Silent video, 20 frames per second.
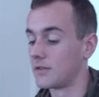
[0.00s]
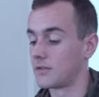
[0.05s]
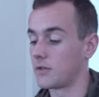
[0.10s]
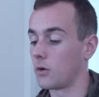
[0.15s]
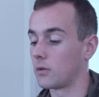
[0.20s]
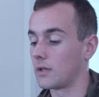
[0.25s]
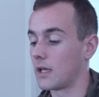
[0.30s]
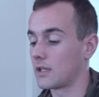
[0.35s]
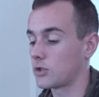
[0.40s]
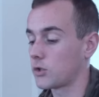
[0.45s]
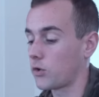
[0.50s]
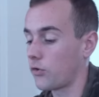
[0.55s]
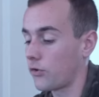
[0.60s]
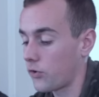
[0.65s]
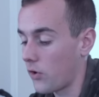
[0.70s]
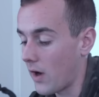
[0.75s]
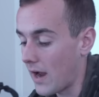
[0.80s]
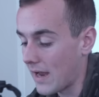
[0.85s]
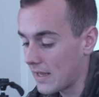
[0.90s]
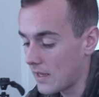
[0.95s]
So let's
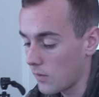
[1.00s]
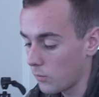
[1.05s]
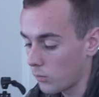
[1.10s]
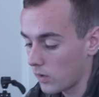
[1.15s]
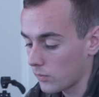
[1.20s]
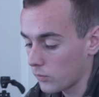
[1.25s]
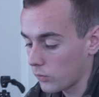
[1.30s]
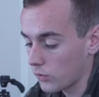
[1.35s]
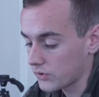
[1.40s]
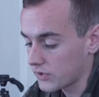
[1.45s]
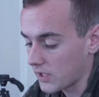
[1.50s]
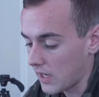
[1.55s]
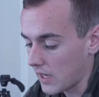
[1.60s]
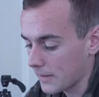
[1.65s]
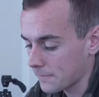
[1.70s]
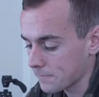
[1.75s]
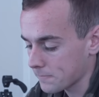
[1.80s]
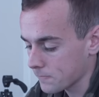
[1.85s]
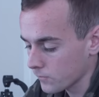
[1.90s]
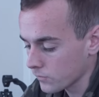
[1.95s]
try him one more
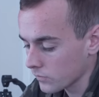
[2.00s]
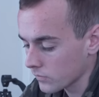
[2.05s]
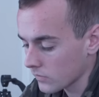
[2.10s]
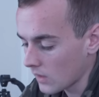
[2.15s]
time.